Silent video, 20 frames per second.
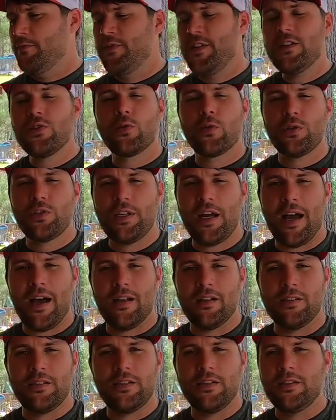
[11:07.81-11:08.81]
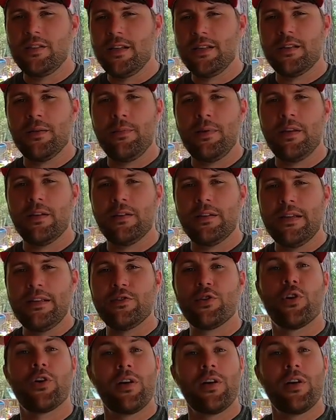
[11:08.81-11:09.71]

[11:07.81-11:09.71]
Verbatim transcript: physical challenges, disabilities,